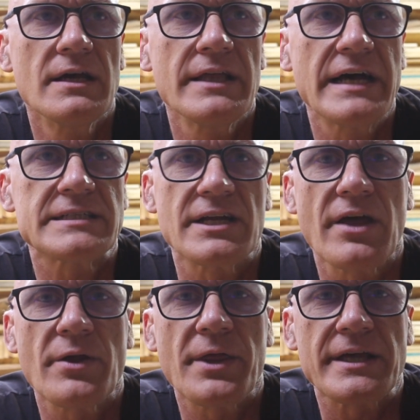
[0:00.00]
that's
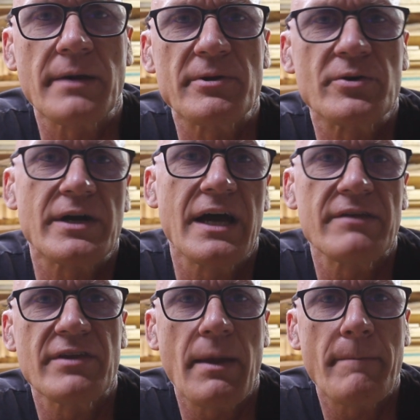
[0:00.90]
another thing I'll be doing kind
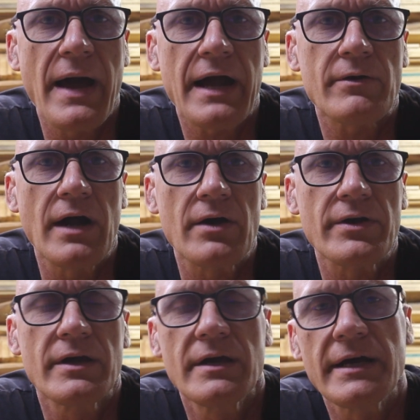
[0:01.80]
of in the
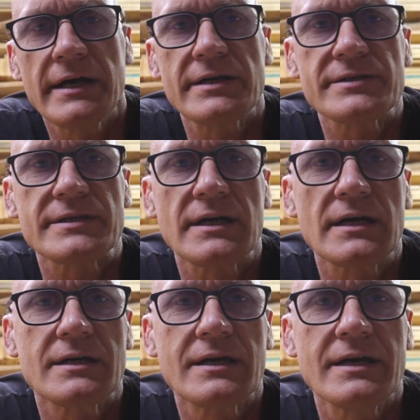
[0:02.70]
background as
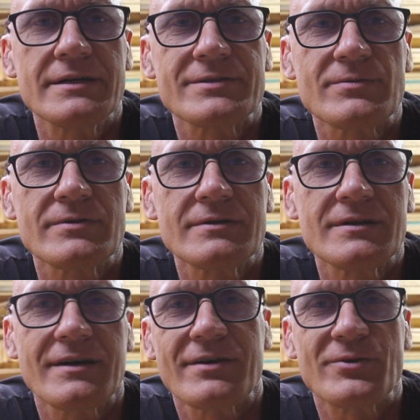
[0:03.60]

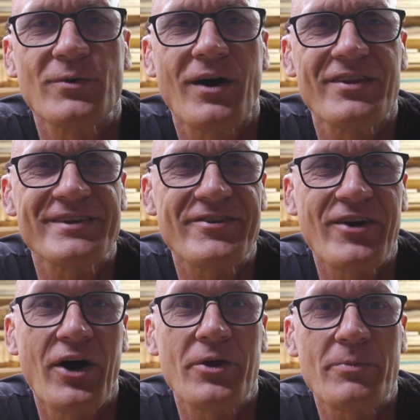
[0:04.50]
I do all these
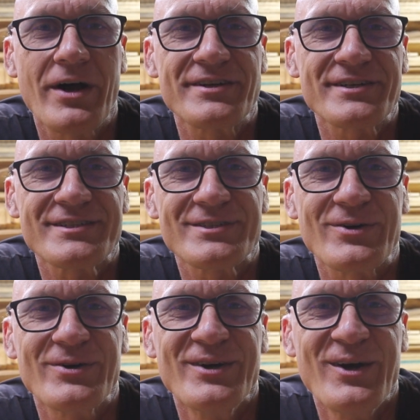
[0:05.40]
other projects,
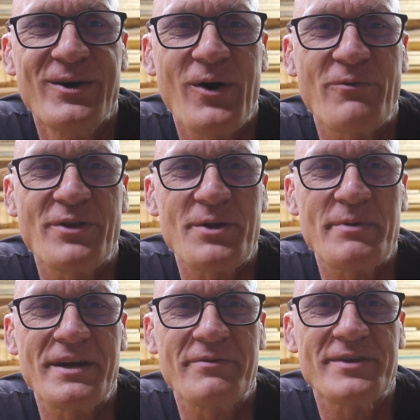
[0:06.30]
so hopefully there'll
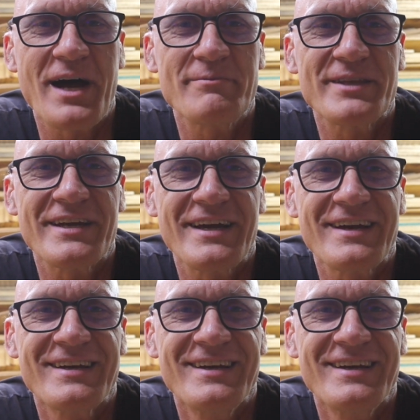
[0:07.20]
be enough time in the day.